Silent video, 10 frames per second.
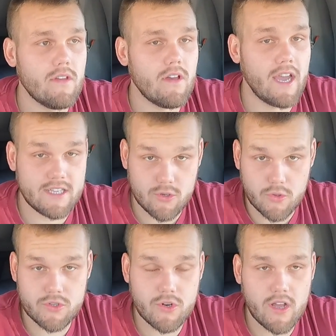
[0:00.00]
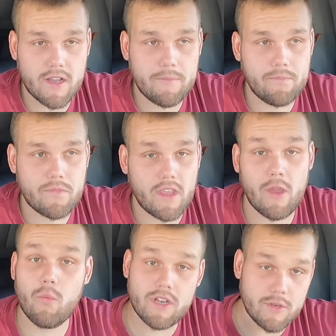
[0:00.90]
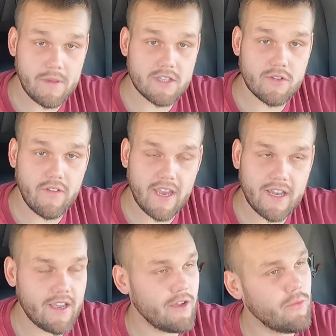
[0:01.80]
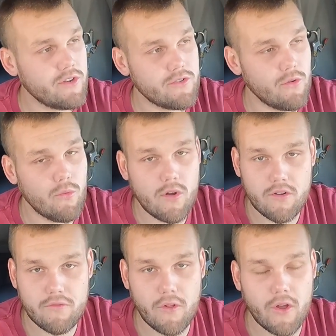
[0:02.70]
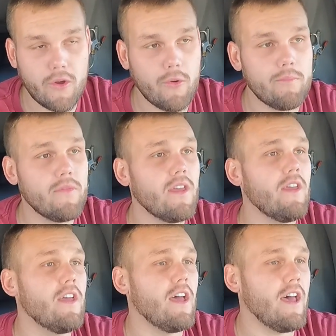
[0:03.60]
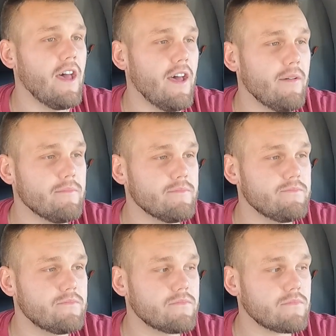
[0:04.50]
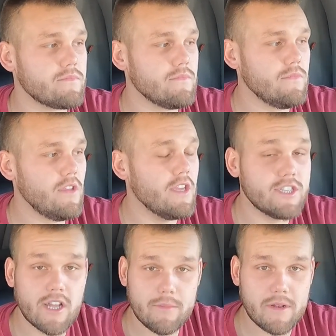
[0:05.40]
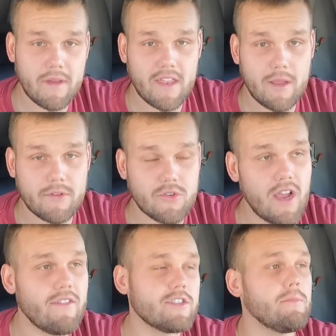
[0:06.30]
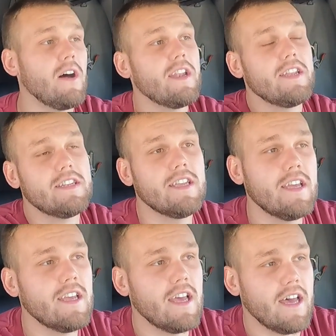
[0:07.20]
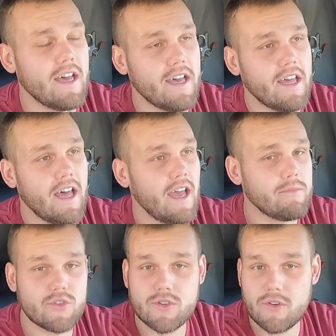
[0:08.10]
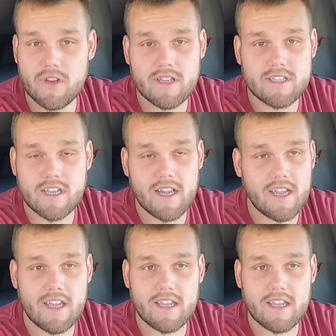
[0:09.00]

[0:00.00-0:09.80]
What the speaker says: I sold his truck. It went to Pennsylvania. It went to a wonderful home. A gentleman by the name of Travis bought it. I'm sure it's going to